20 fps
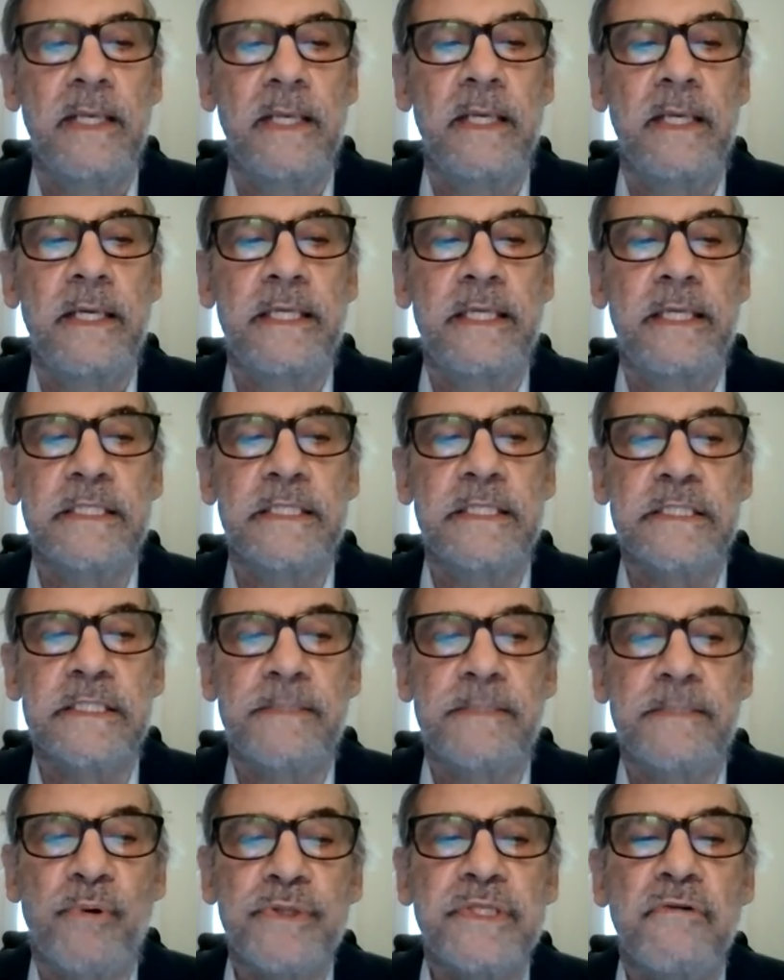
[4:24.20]
He
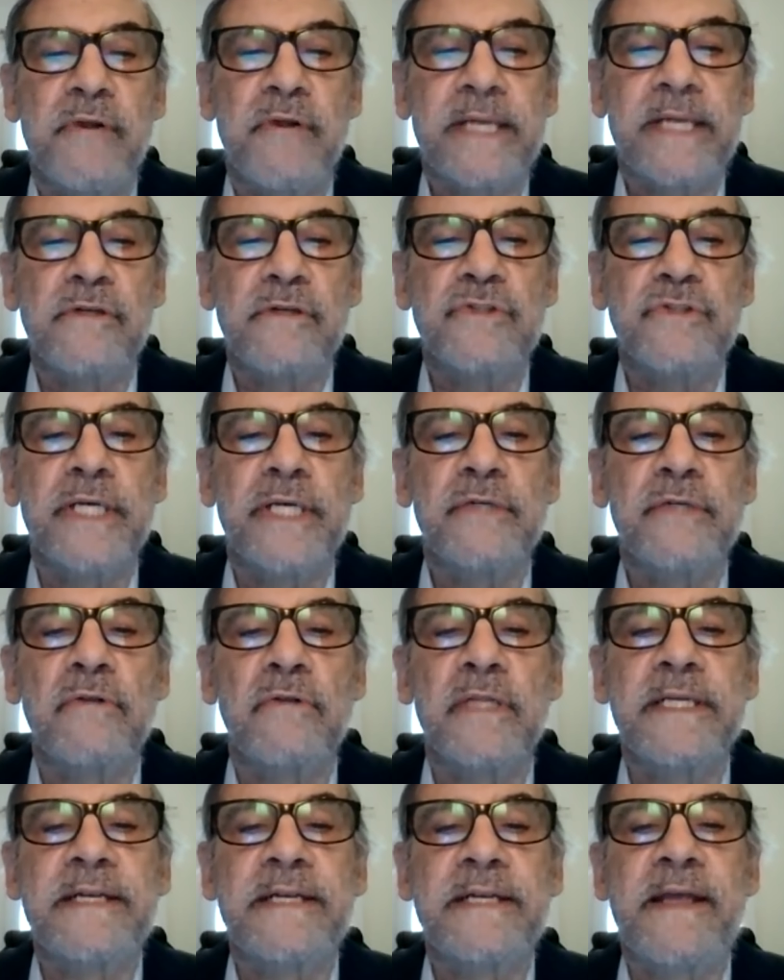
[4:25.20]
supports the Director
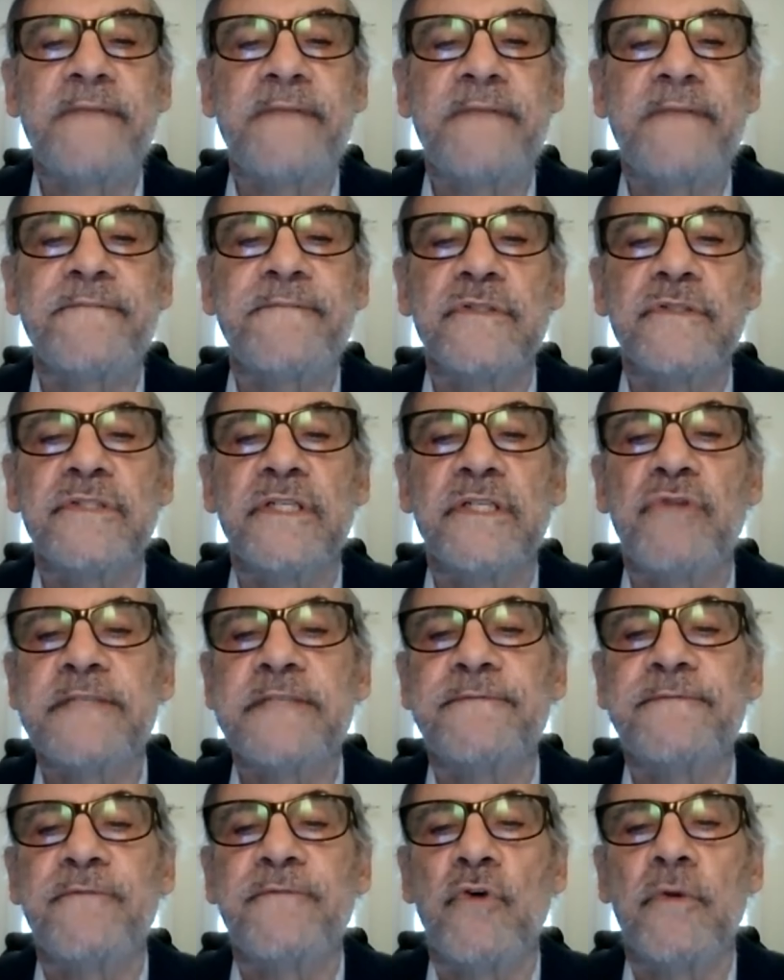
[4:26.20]
General in efforts to
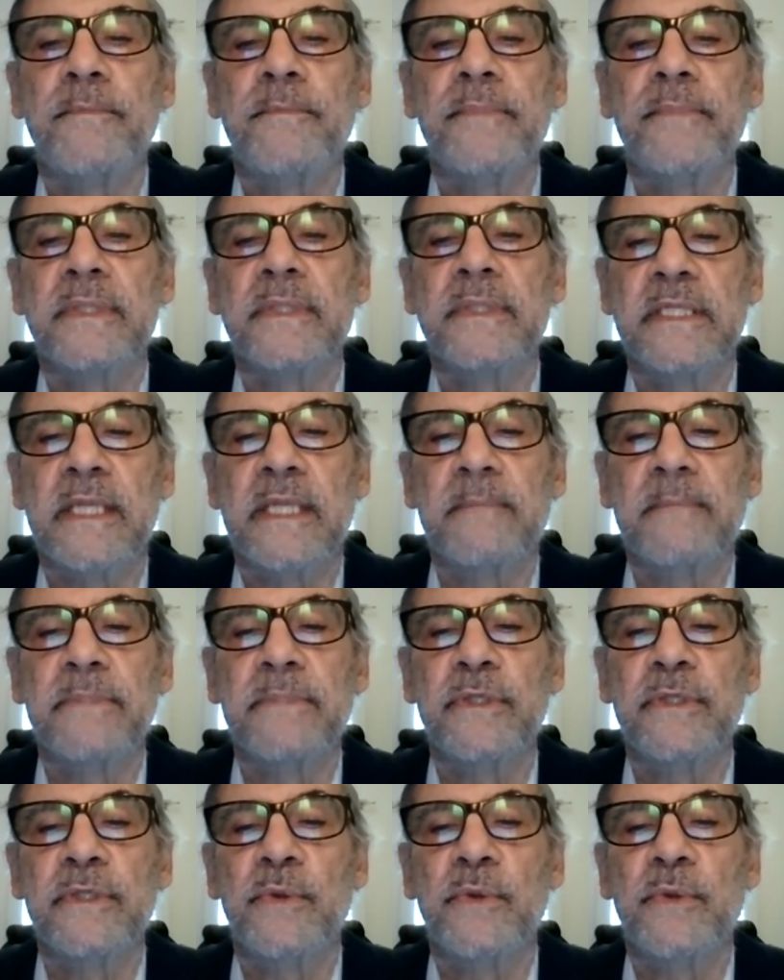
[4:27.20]
transform the
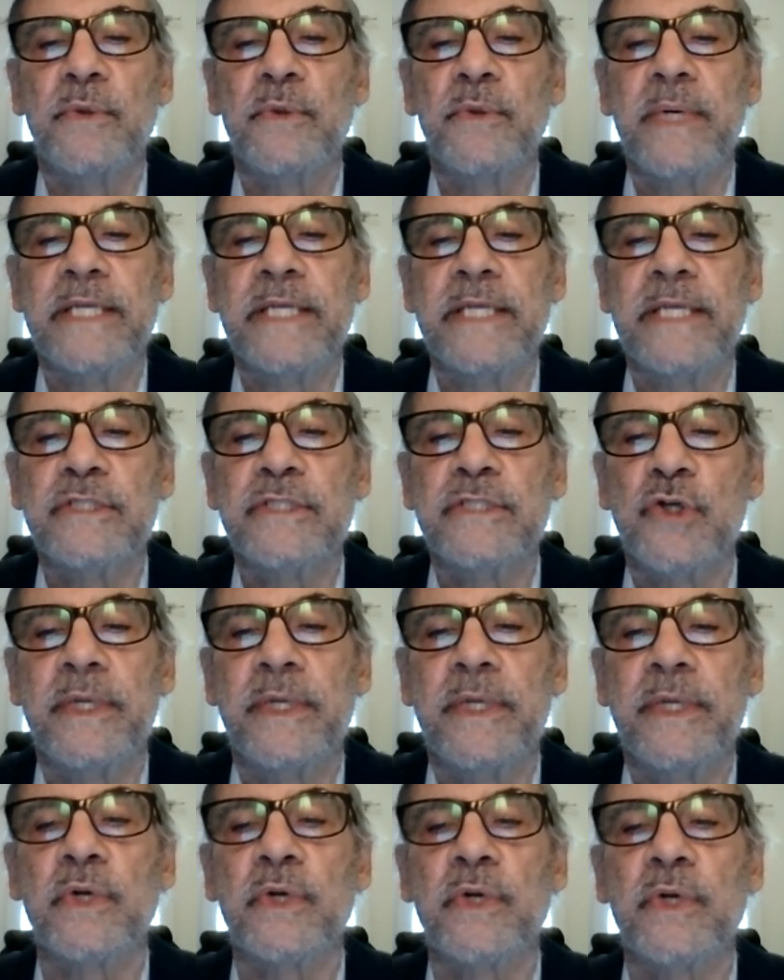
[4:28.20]
WHO into
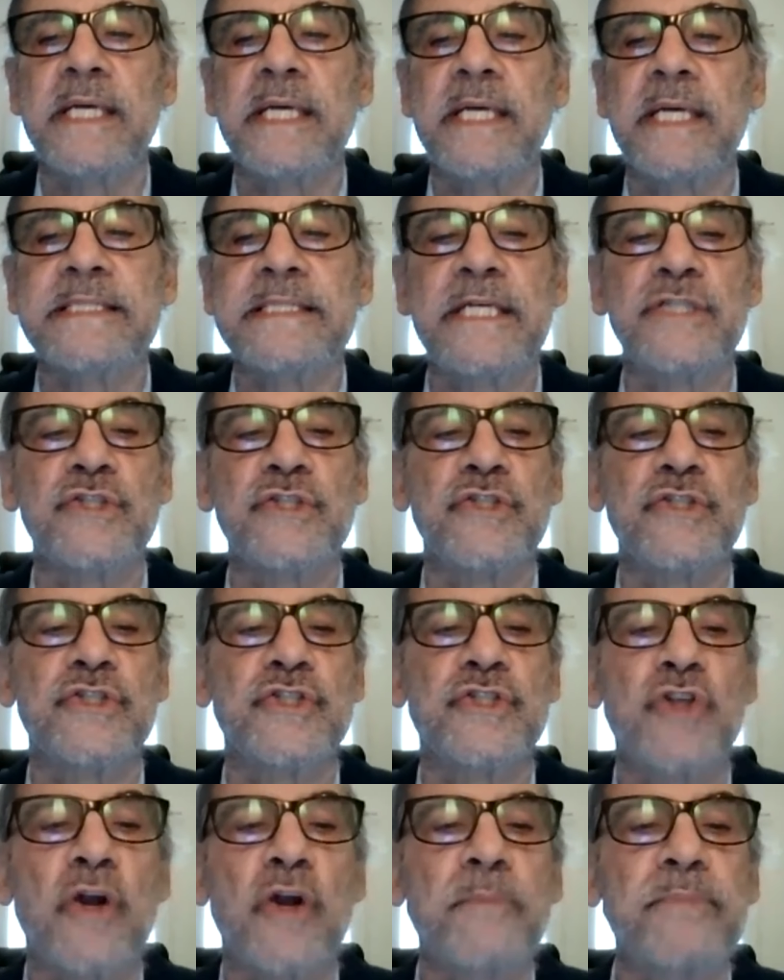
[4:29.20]
an organization
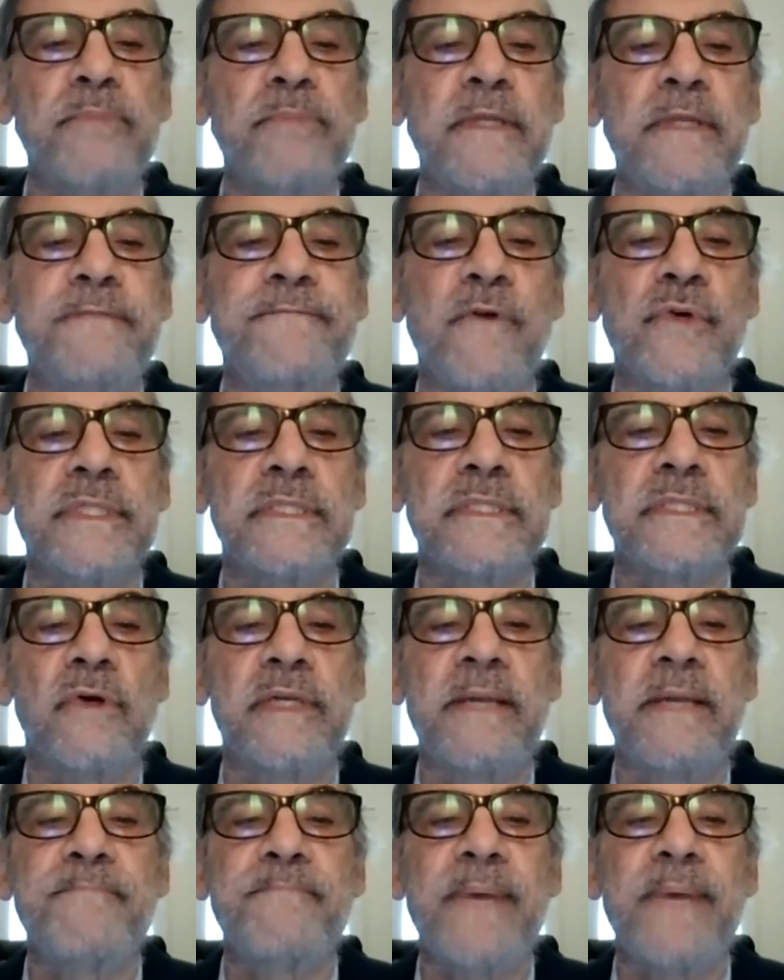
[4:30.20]
sharply focused on
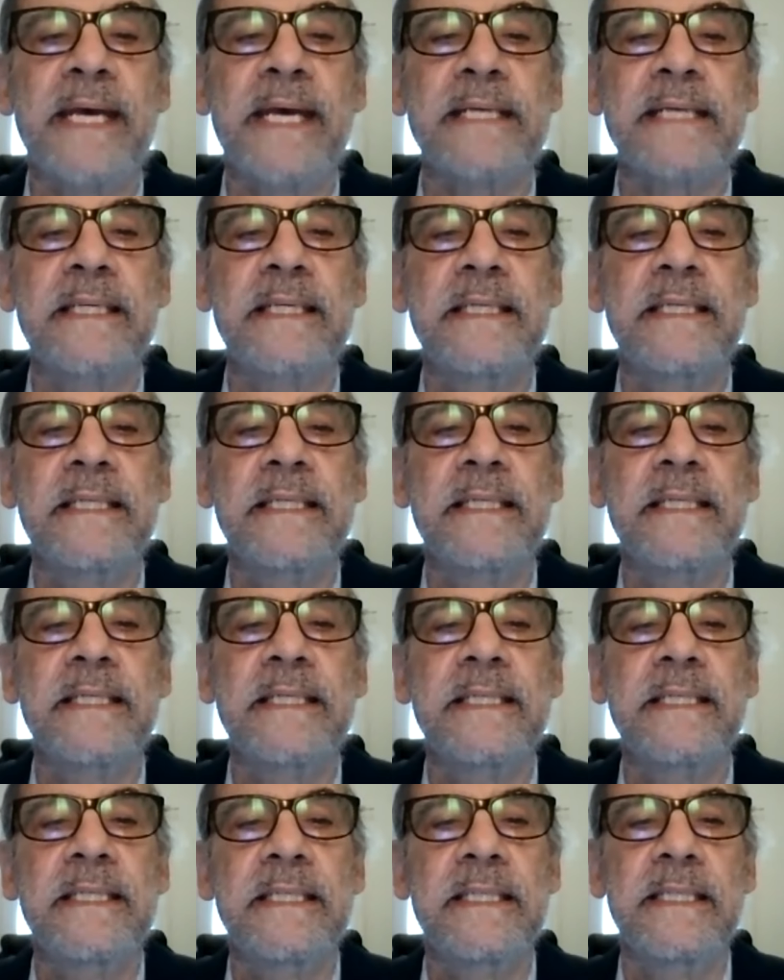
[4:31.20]
impact
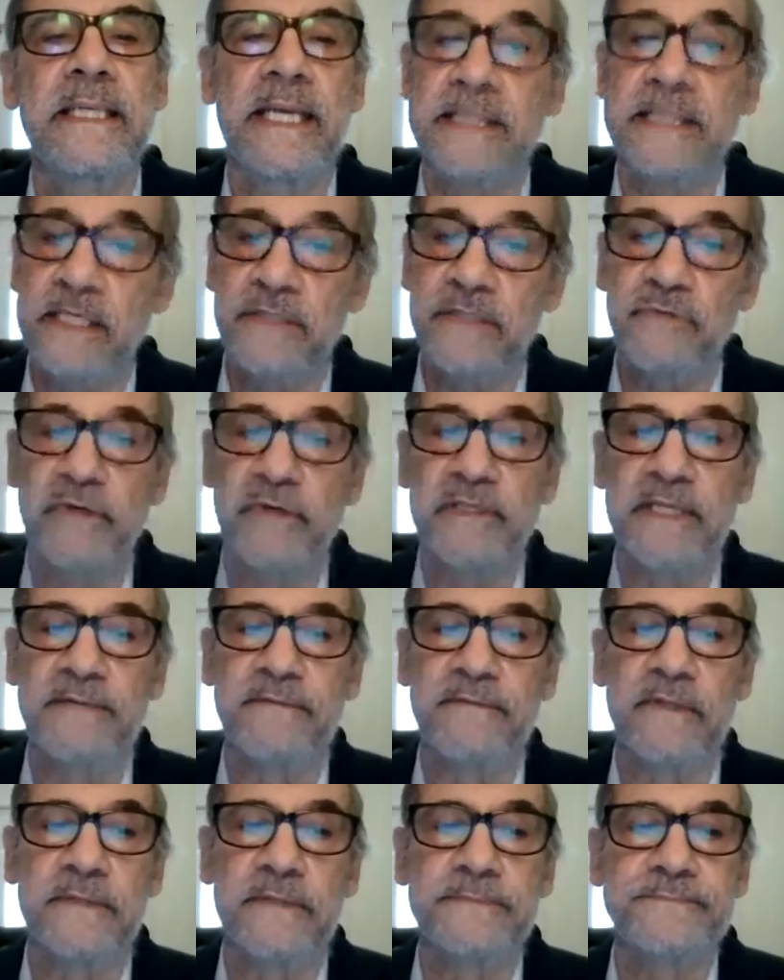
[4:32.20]
at the country level.